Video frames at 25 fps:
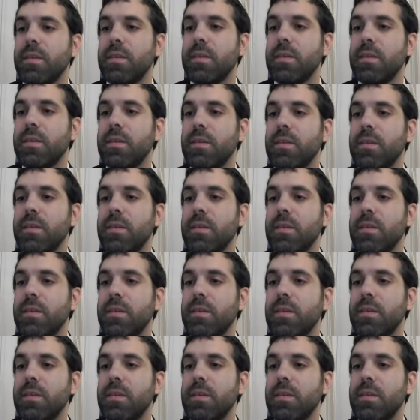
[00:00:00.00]
to us if we
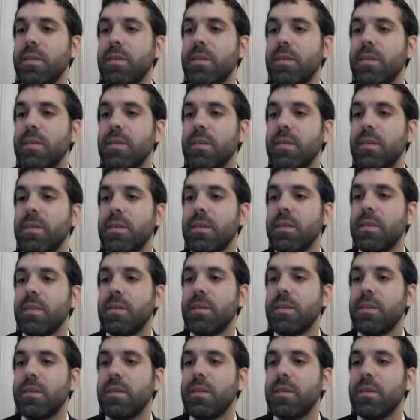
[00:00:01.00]
don't follow the
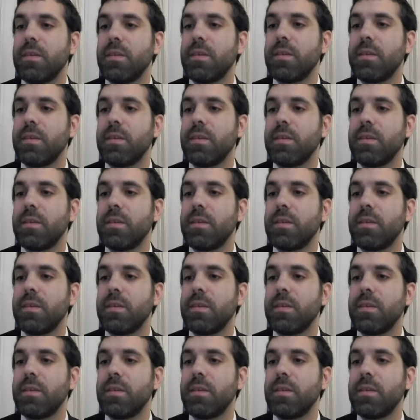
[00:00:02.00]
Torah.